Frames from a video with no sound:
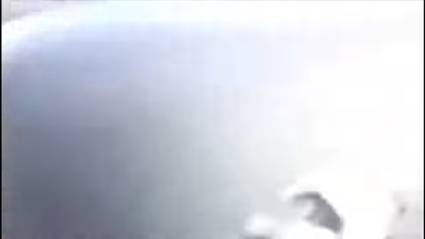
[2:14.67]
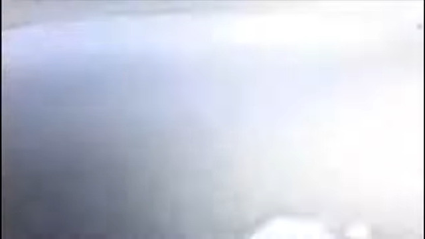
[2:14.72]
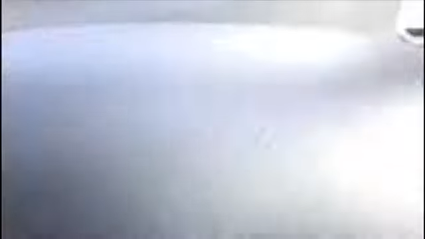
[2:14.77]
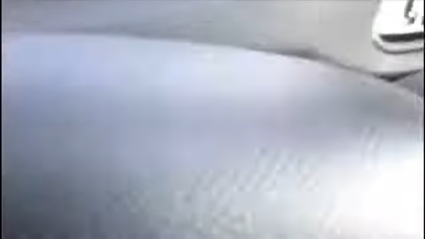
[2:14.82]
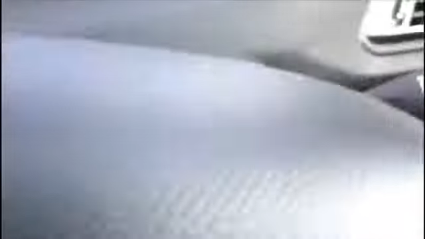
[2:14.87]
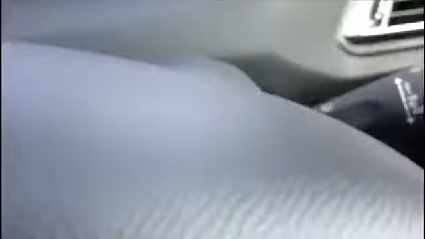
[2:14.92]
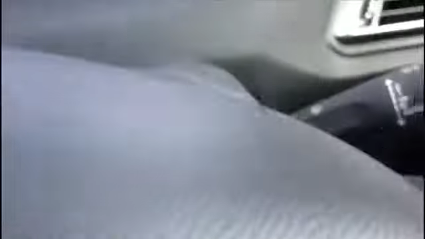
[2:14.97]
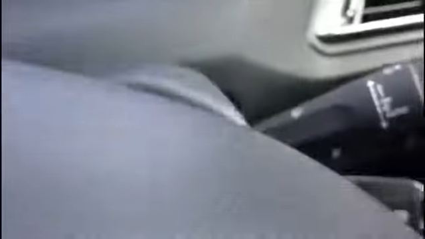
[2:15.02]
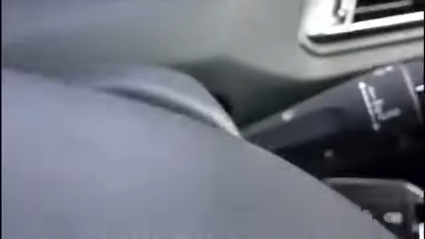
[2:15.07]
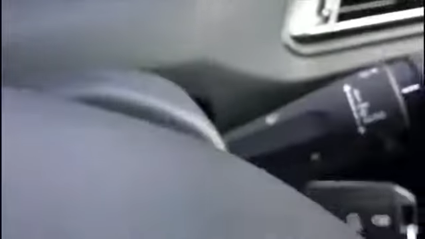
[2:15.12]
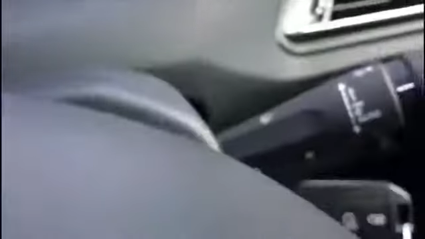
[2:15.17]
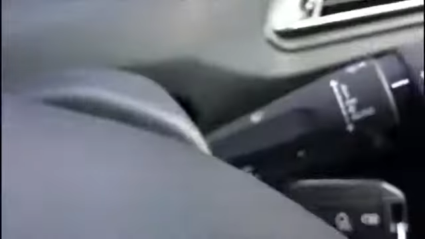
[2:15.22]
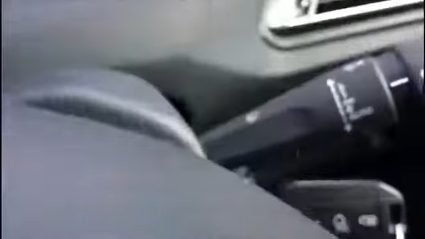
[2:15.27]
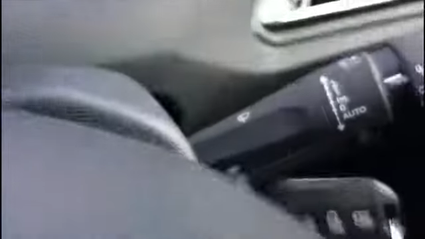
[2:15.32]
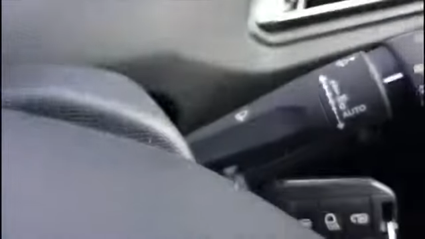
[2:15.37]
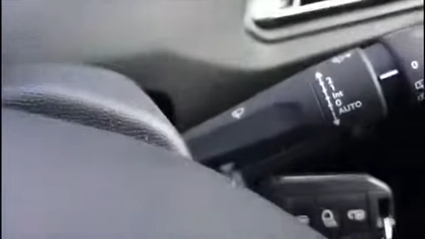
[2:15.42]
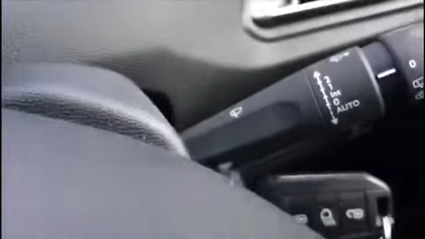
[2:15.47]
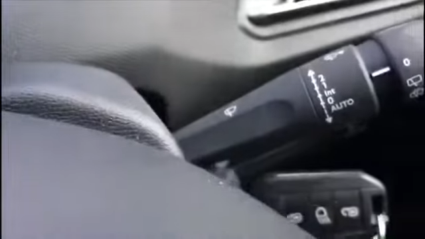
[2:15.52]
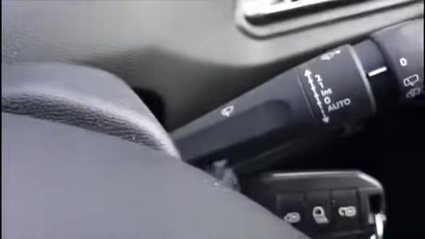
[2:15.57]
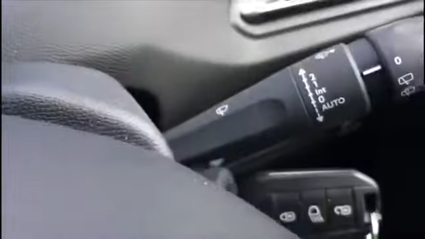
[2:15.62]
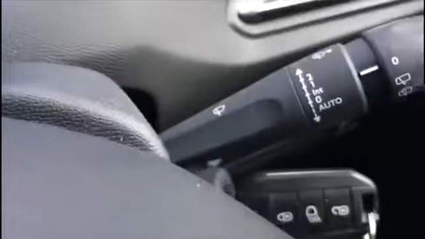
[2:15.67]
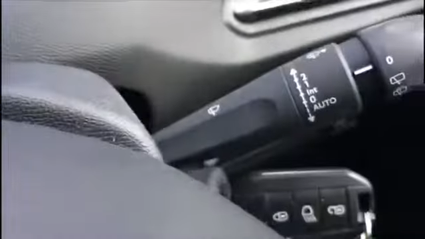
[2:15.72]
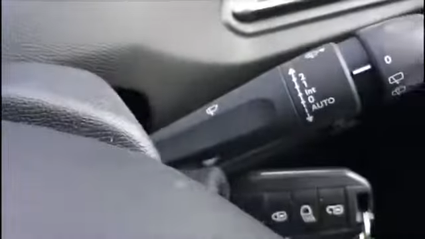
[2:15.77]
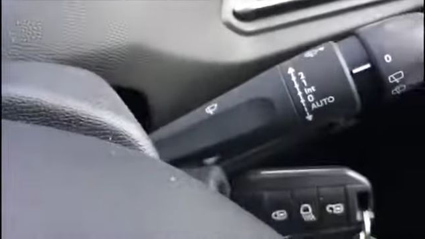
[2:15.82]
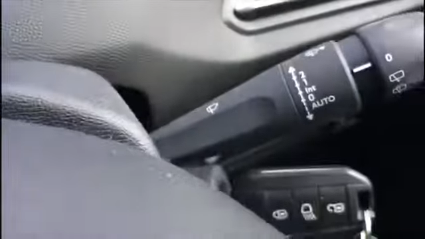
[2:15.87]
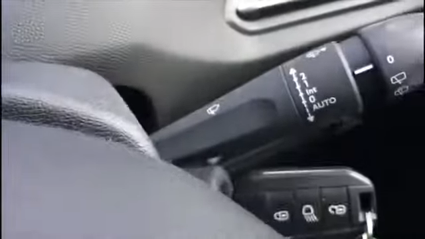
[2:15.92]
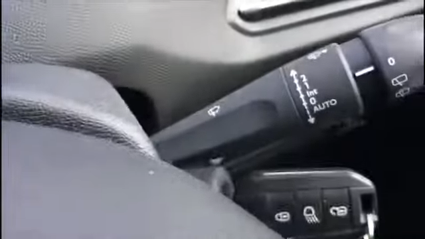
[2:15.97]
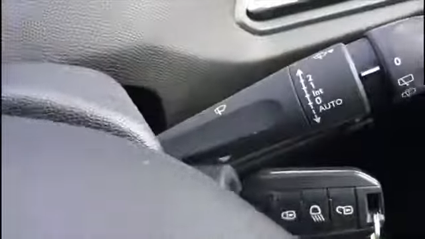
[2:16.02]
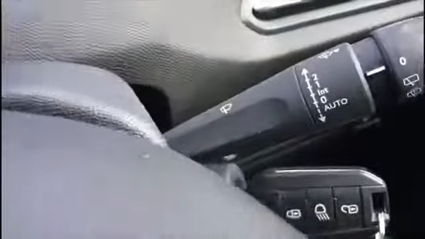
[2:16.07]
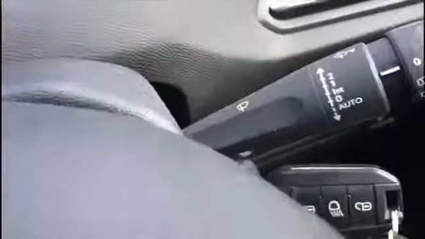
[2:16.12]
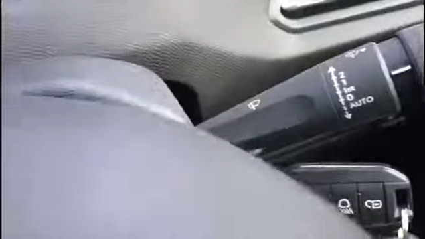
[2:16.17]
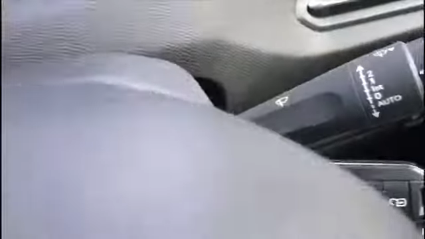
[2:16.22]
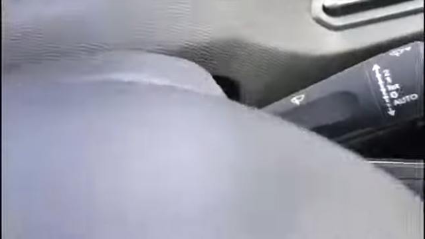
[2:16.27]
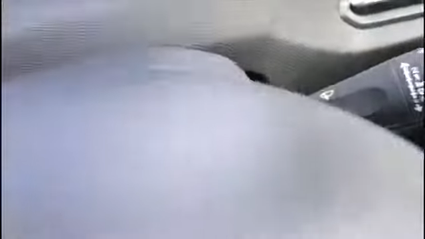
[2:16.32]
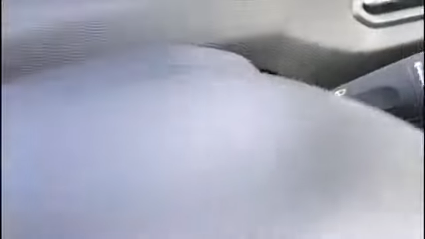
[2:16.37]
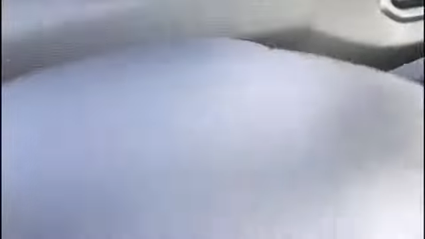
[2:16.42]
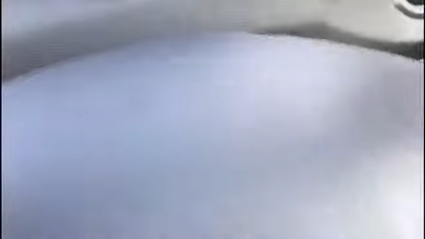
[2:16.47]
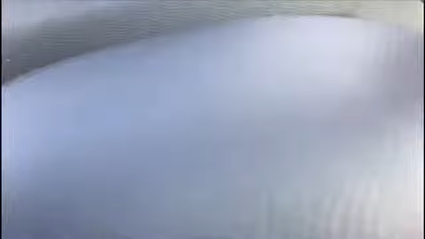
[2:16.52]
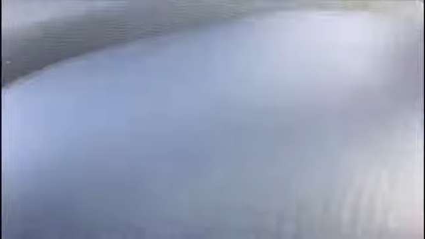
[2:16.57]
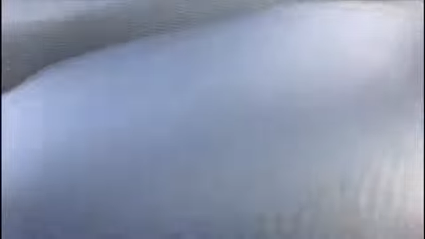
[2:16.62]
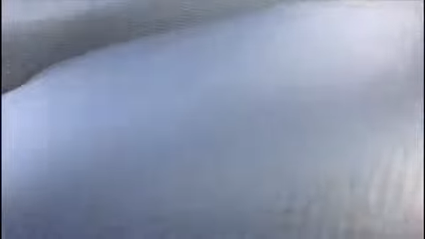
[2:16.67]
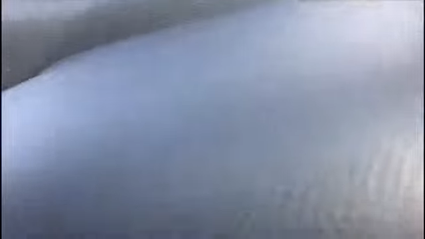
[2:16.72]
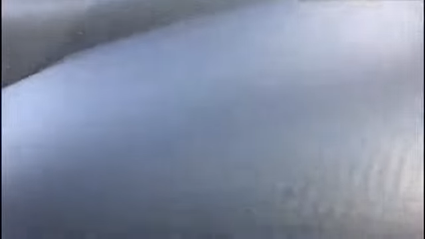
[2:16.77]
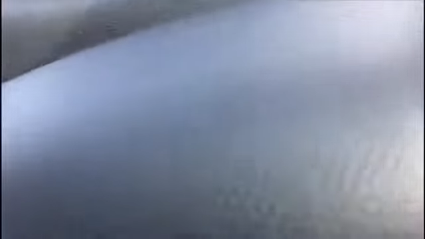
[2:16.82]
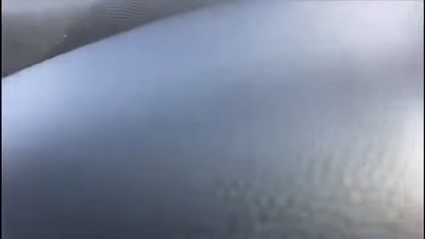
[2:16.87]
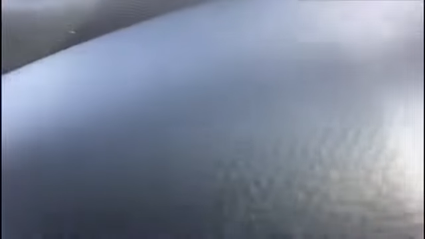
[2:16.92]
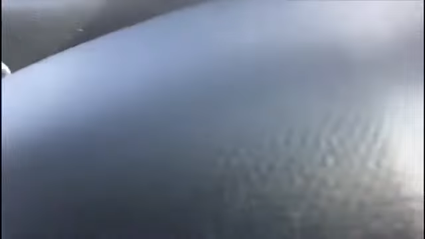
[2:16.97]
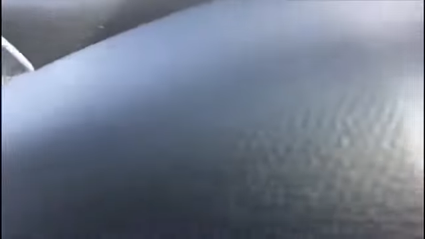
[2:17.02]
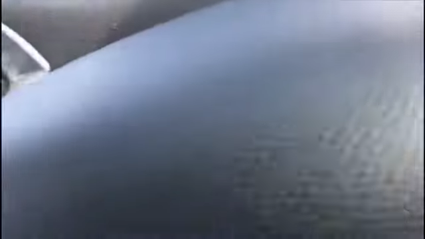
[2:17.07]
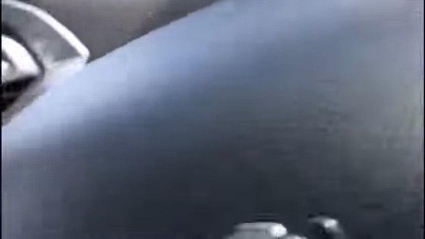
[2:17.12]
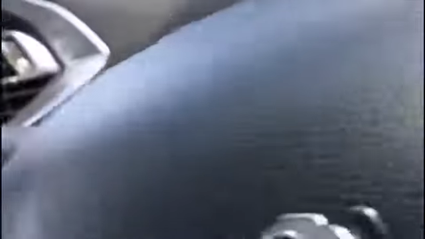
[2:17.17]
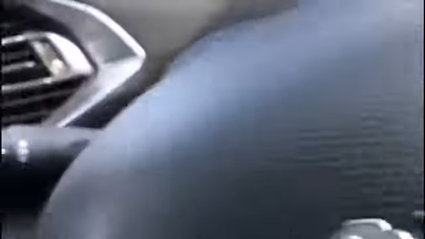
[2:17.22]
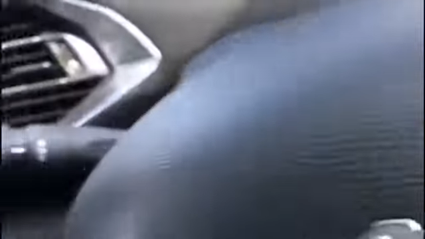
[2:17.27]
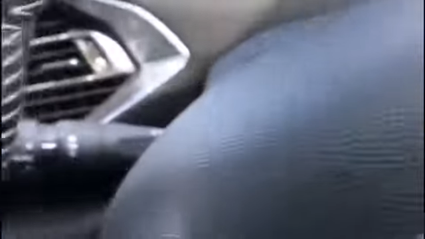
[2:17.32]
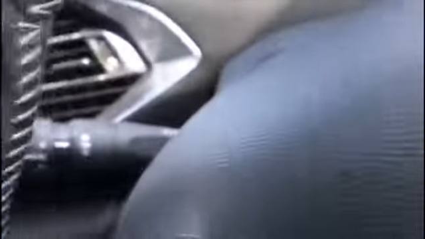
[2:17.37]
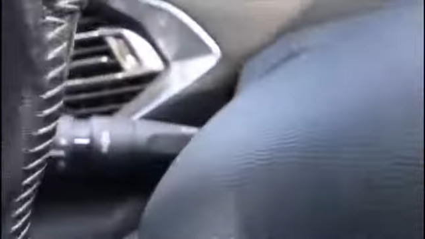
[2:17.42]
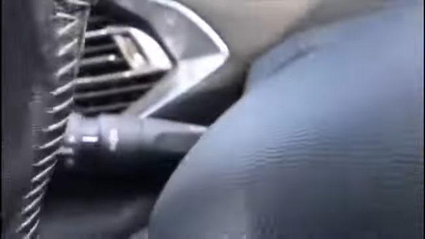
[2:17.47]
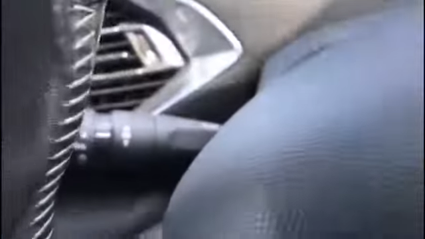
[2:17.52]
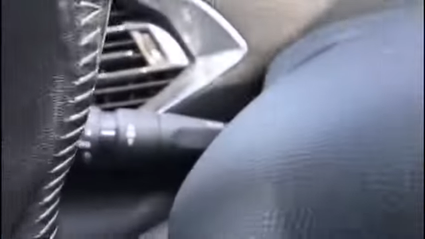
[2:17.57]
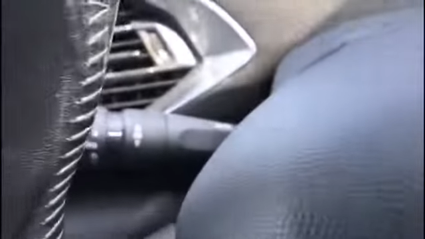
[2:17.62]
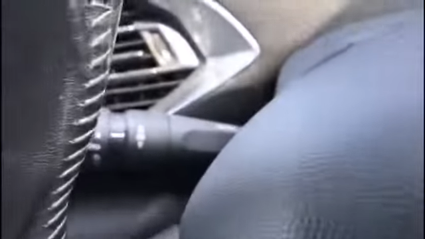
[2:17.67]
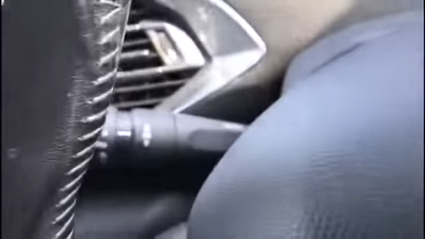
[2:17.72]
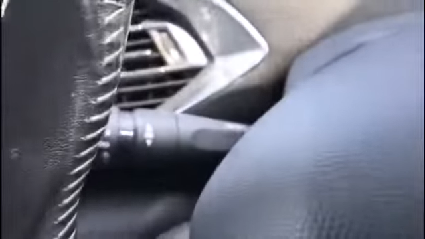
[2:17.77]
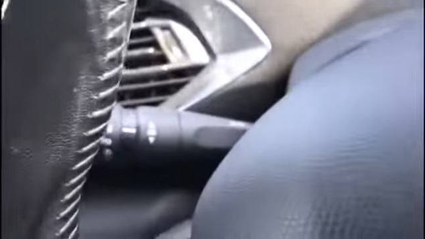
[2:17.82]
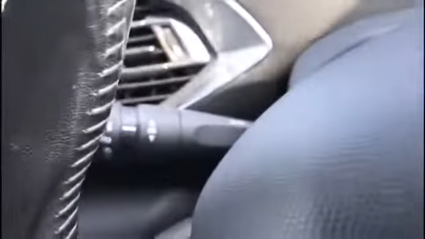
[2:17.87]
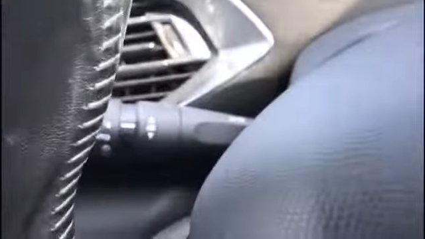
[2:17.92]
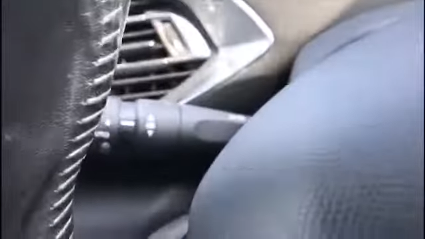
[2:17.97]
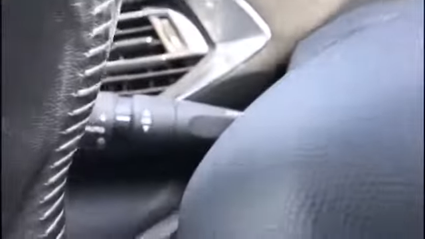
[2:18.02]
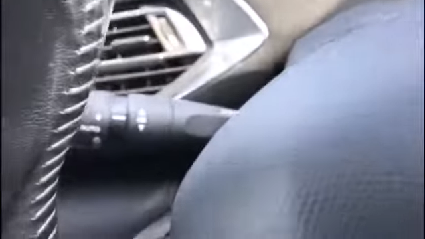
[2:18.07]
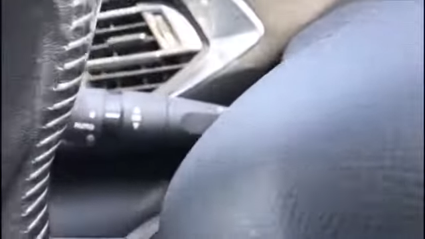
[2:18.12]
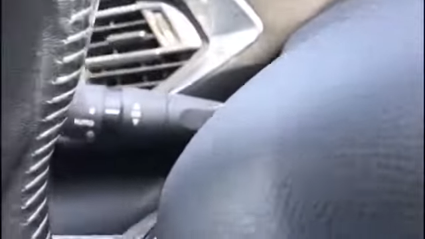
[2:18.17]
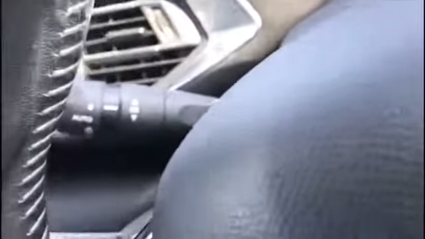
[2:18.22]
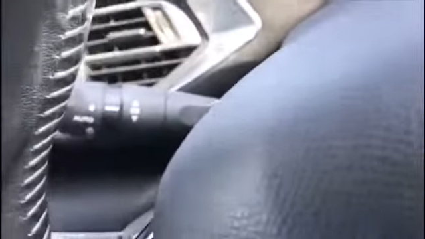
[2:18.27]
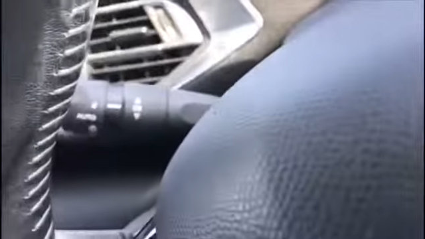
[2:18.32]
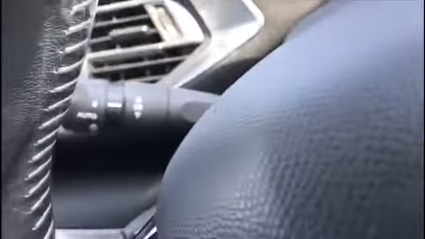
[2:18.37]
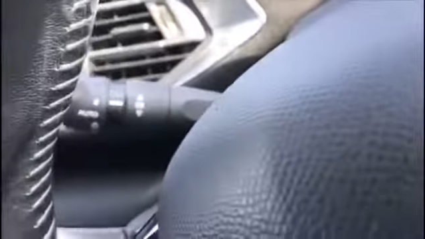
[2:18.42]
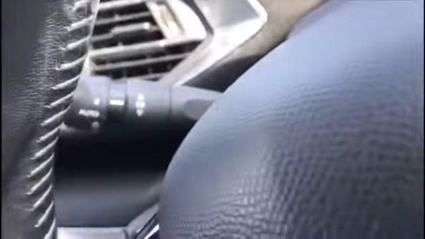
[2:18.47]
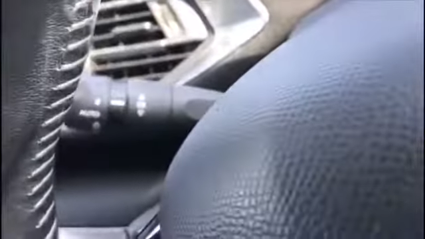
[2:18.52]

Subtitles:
No face is visible, so there are no lips to read.